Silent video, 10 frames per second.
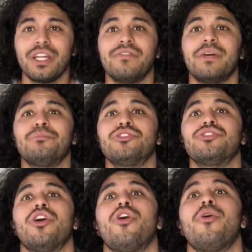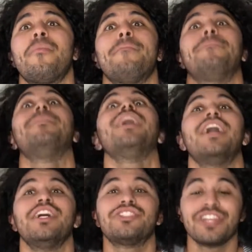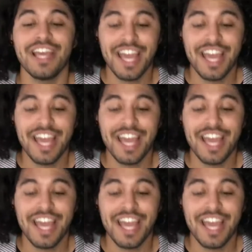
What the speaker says: love them so much.